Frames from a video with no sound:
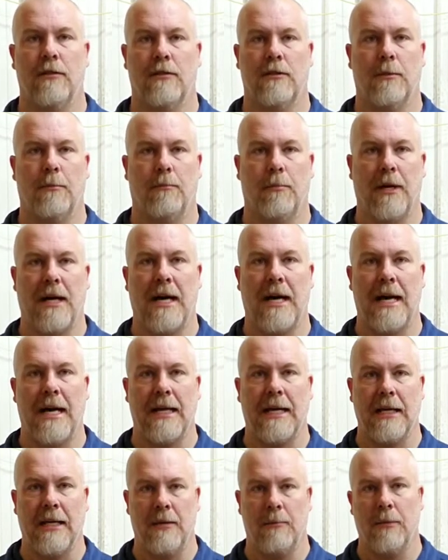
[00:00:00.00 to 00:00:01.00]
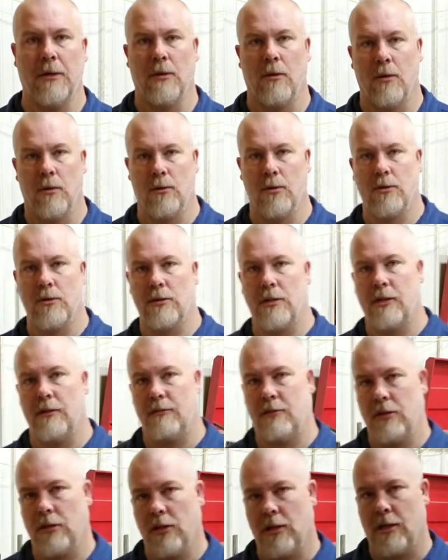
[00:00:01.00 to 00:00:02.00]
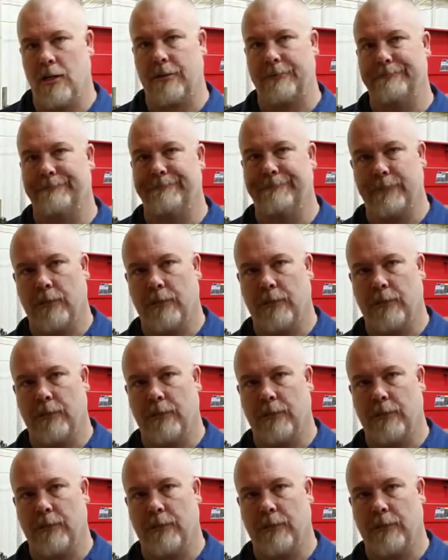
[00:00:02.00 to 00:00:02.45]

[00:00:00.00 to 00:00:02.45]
to buy end mill holders, and if you look,